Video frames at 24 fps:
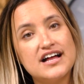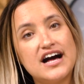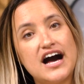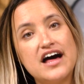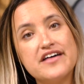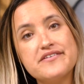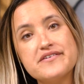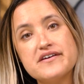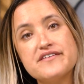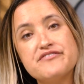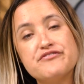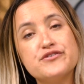
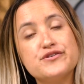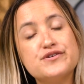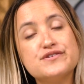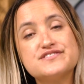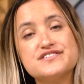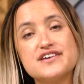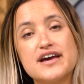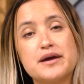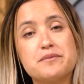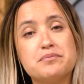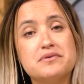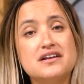other foods
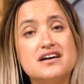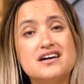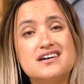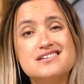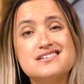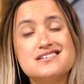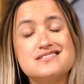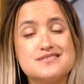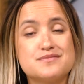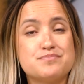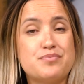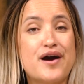like
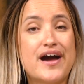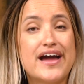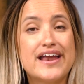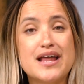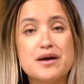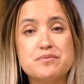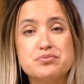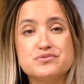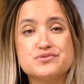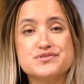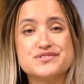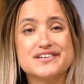bananas,
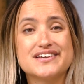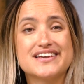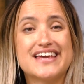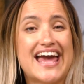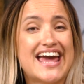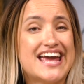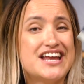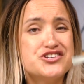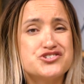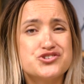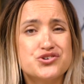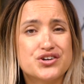pineapples, and
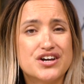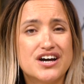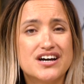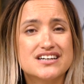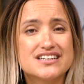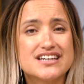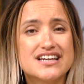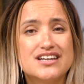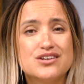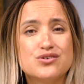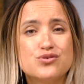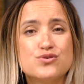cane sugar
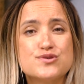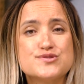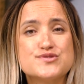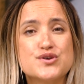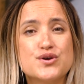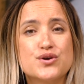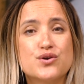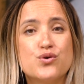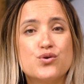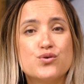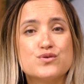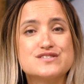can
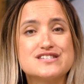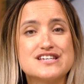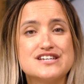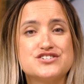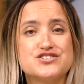also cause